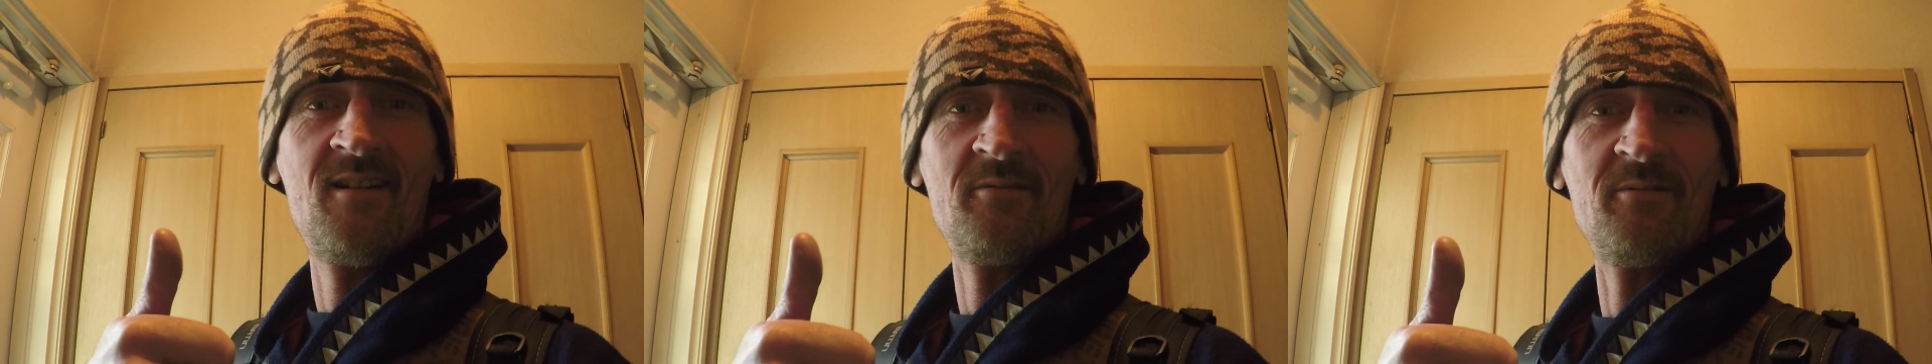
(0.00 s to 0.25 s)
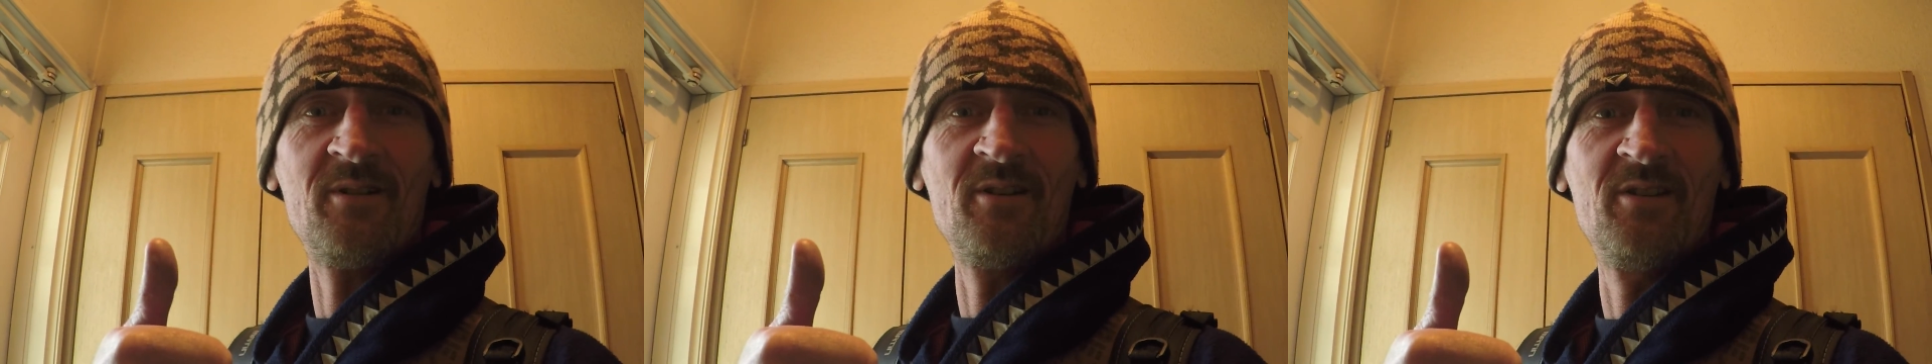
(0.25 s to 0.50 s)

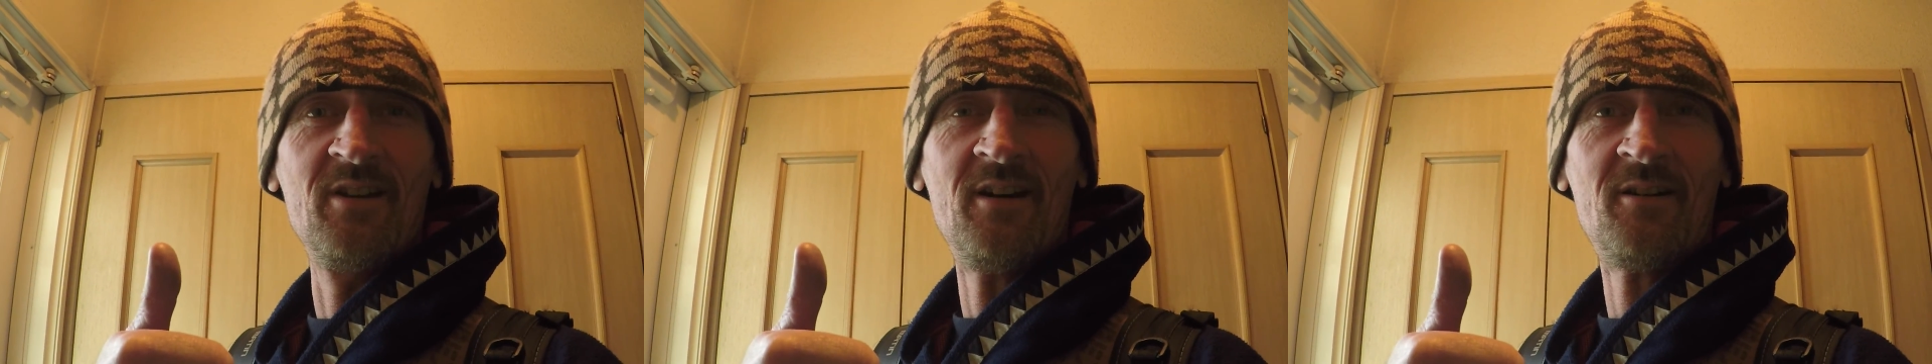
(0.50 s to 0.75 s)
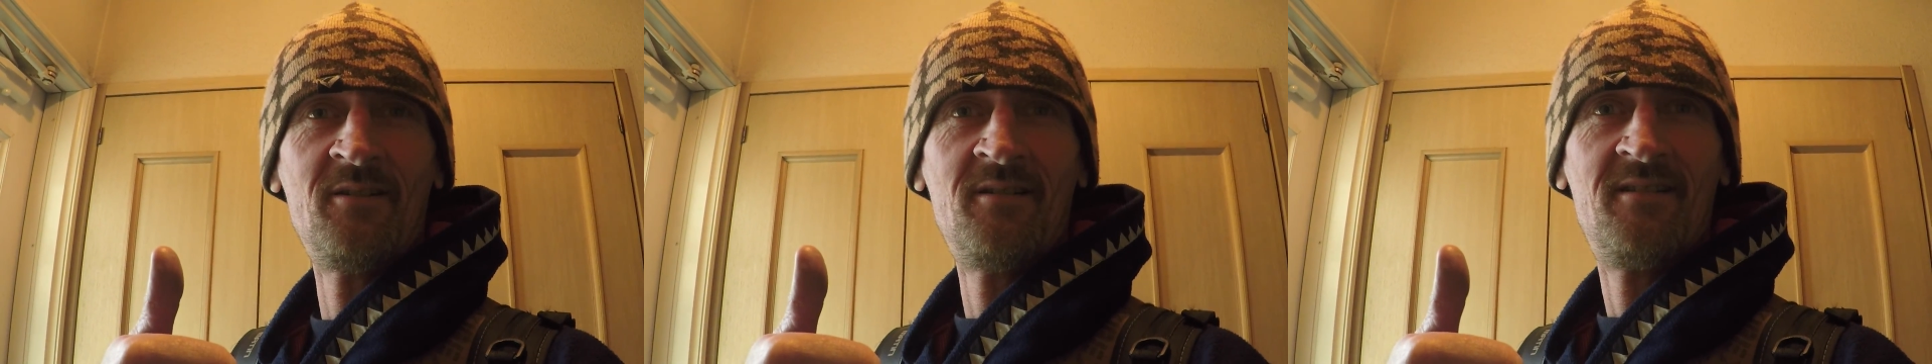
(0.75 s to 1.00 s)
we're good to
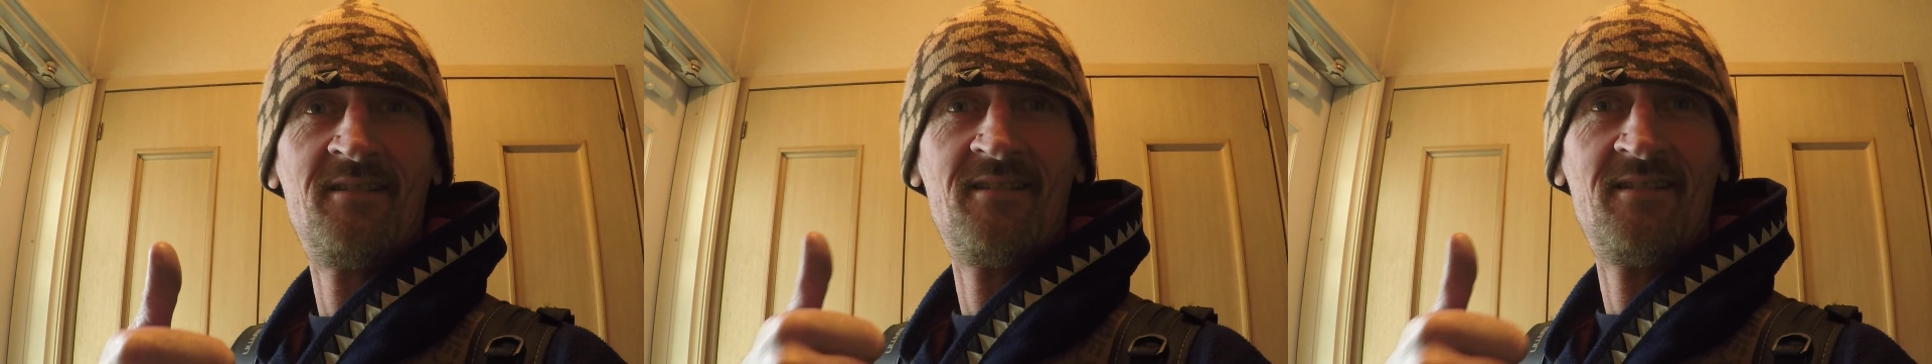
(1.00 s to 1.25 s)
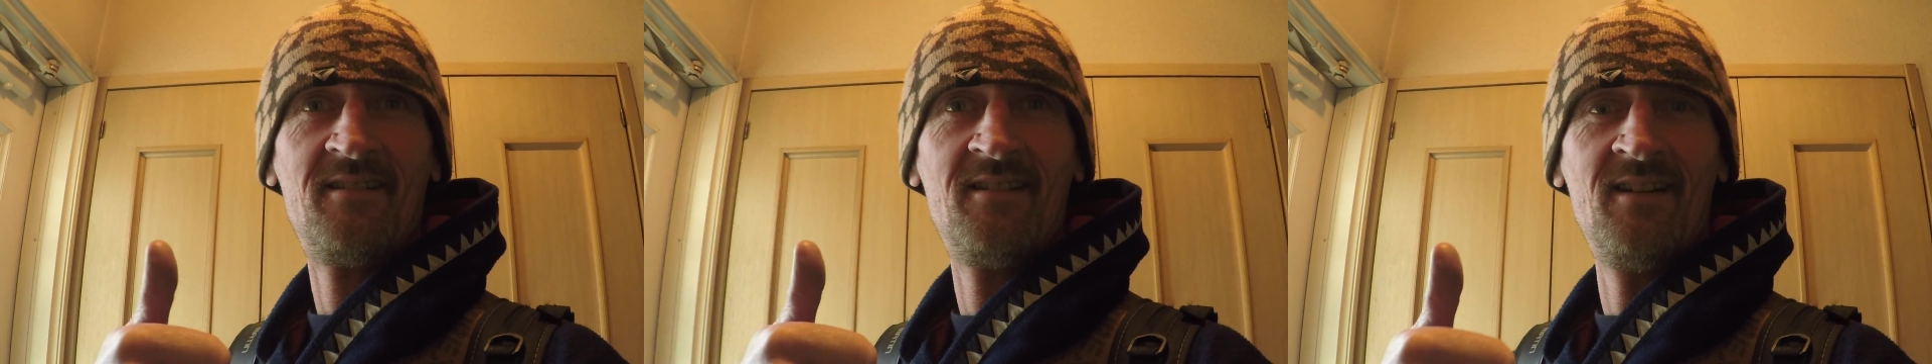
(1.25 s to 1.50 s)
go.
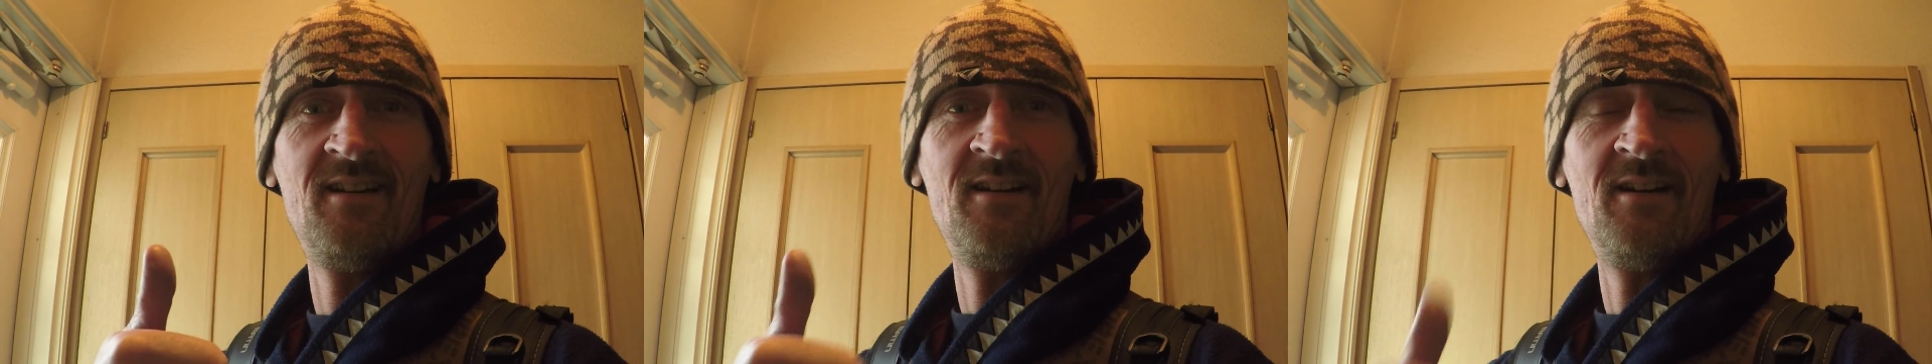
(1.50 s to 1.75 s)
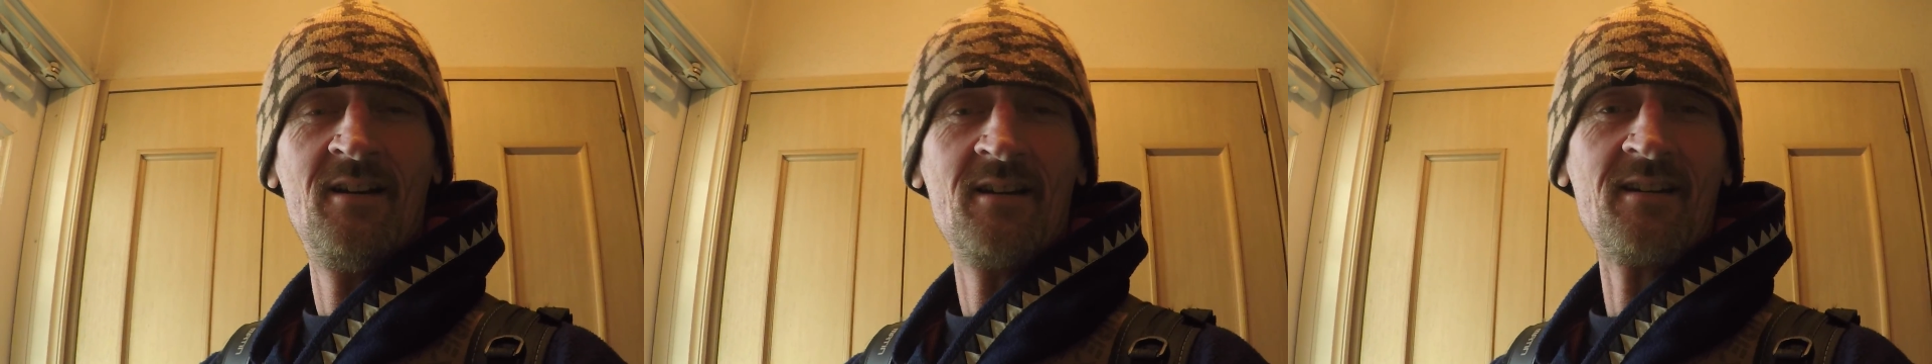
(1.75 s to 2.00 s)

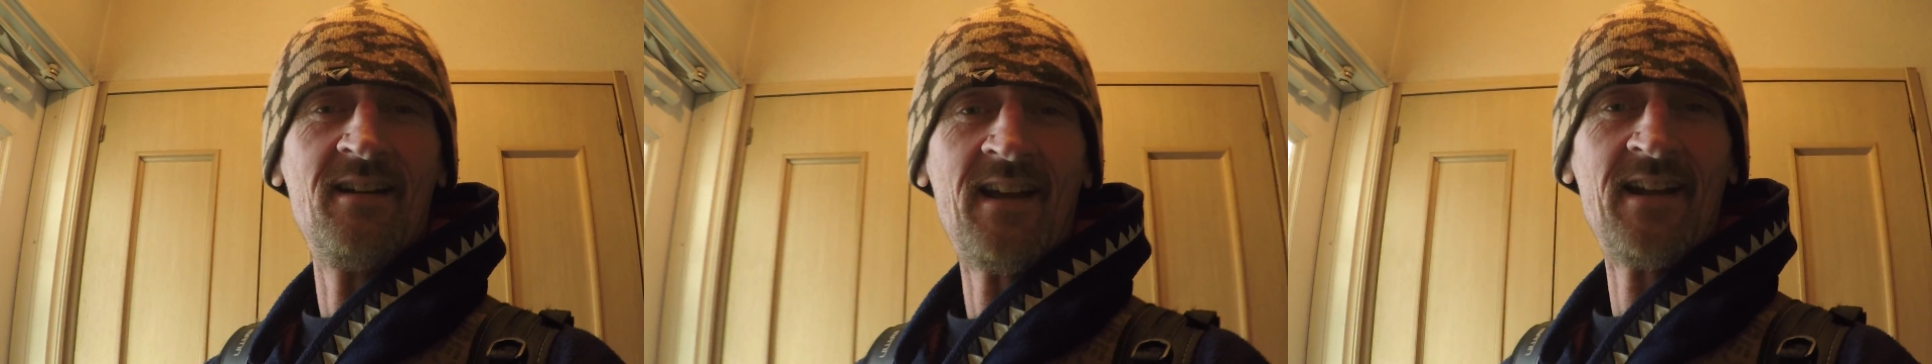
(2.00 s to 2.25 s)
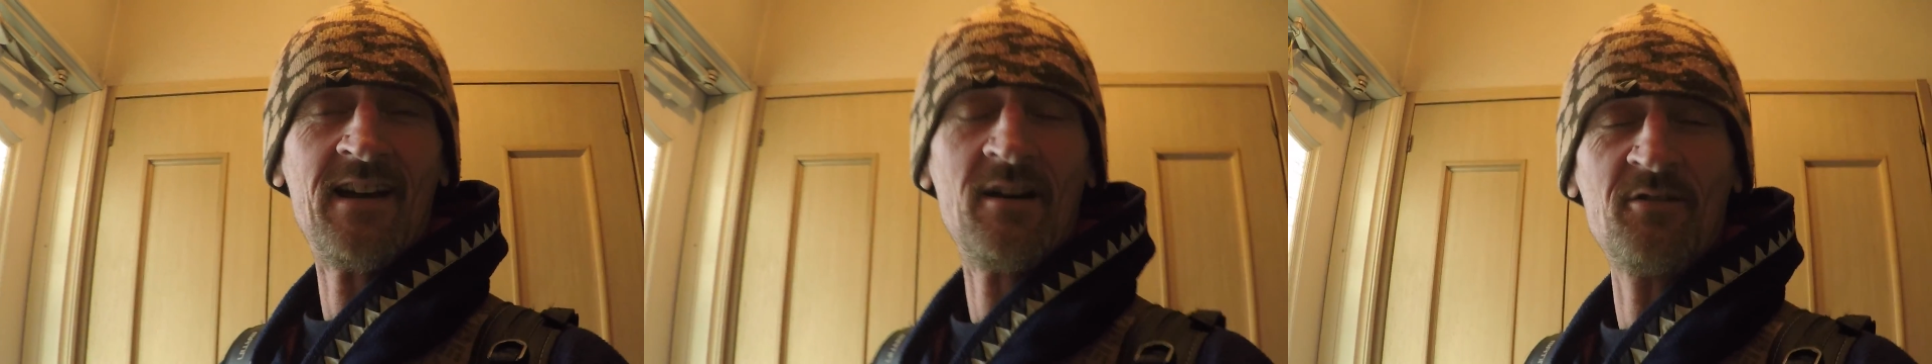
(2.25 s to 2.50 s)
Gonna
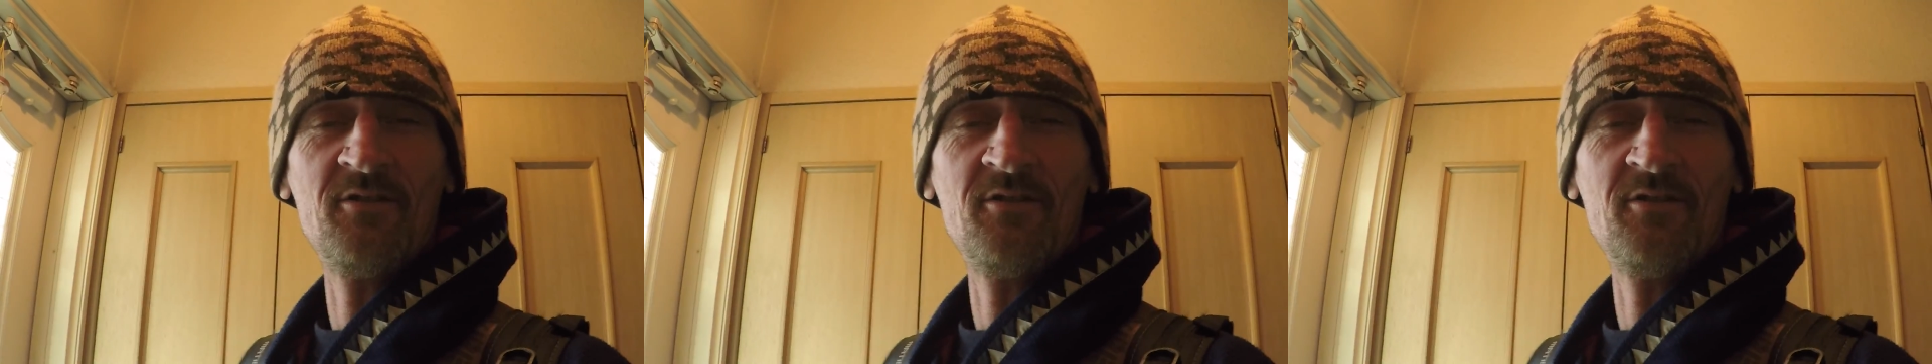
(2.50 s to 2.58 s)
head out,